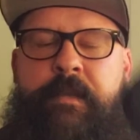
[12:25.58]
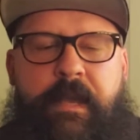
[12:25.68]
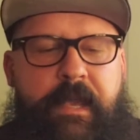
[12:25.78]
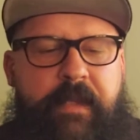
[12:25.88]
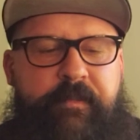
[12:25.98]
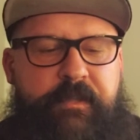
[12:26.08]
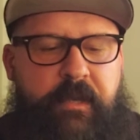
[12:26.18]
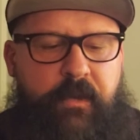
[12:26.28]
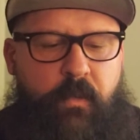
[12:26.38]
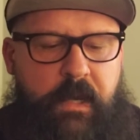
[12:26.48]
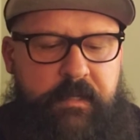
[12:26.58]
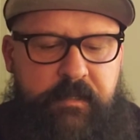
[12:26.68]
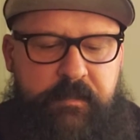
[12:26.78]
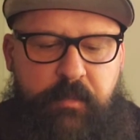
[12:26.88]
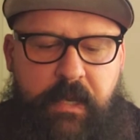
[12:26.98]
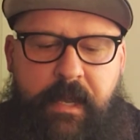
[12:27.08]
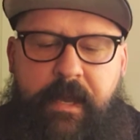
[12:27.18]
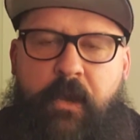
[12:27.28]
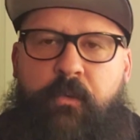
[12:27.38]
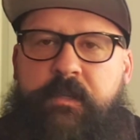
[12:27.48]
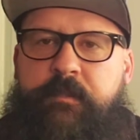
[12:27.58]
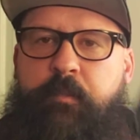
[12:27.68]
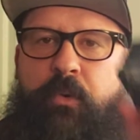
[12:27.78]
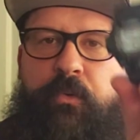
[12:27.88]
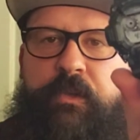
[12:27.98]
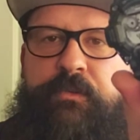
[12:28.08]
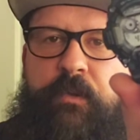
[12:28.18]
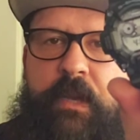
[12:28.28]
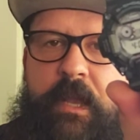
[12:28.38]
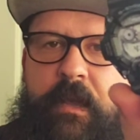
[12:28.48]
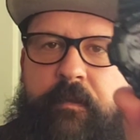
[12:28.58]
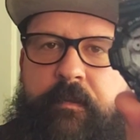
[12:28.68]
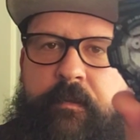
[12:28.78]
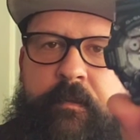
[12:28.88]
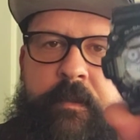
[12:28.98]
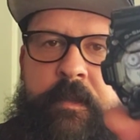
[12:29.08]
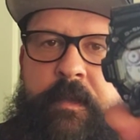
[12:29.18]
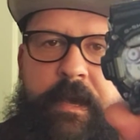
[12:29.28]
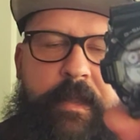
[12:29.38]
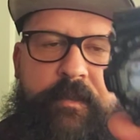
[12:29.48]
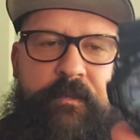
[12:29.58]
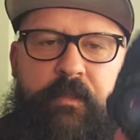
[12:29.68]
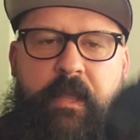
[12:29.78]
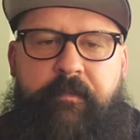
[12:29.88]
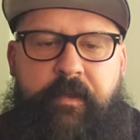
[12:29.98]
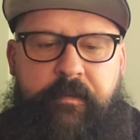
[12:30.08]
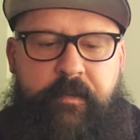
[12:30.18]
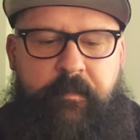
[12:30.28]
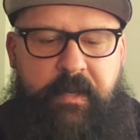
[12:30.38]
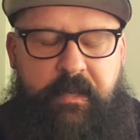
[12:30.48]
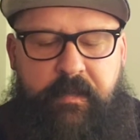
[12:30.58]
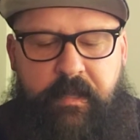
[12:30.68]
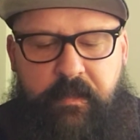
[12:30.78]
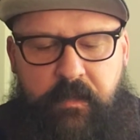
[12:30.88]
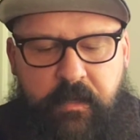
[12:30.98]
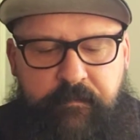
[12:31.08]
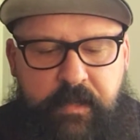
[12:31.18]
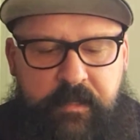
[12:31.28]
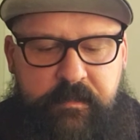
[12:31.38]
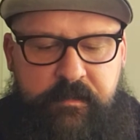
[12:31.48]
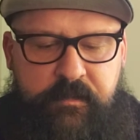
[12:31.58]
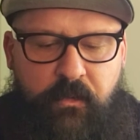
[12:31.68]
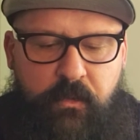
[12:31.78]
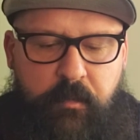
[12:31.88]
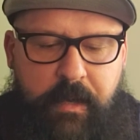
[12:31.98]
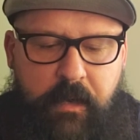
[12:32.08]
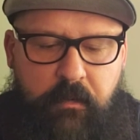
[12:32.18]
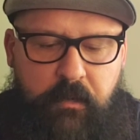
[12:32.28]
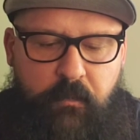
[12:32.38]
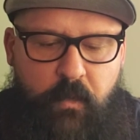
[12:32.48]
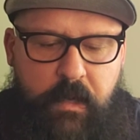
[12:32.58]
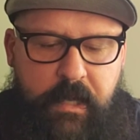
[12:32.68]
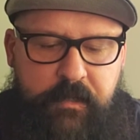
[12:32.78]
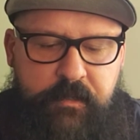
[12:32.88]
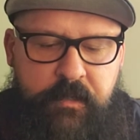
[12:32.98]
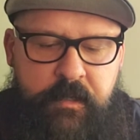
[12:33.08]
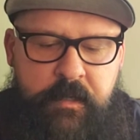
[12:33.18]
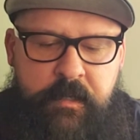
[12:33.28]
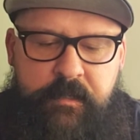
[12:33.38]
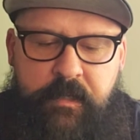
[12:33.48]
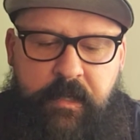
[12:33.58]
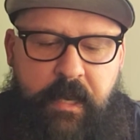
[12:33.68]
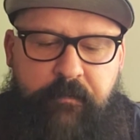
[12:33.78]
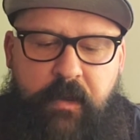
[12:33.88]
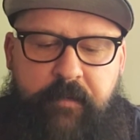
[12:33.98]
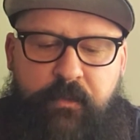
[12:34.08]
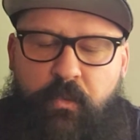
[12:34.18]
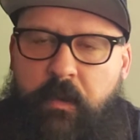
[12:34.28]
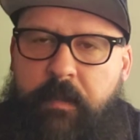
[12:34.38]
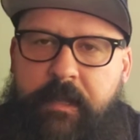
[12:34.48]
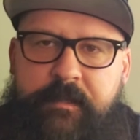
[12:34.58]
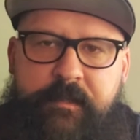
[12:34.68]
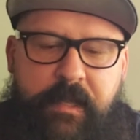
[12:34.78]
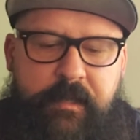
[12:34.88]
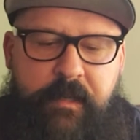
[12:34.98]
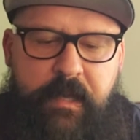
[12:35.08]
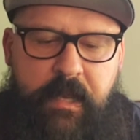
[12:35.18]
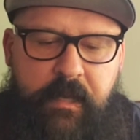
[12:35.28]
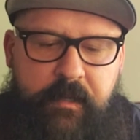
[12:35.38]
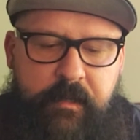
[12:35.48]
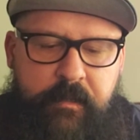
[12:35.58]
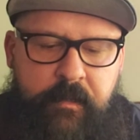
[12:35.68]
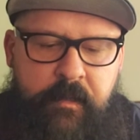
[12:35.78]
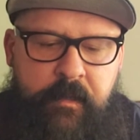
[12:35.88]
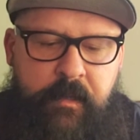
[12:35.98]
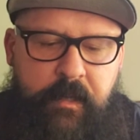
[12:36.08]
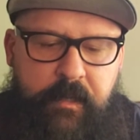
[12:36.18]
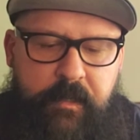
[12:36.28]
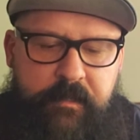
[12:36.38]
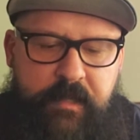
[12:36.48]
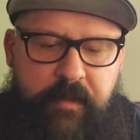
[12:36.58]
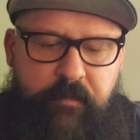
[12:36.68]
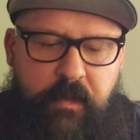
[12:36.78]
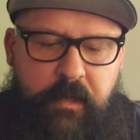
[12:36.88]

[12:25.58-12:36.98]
I have a ton of watches, but I always pull this one down. I just love it. I mean, I love that it's a solar powered watch. I never have to worry about setting the date. It does have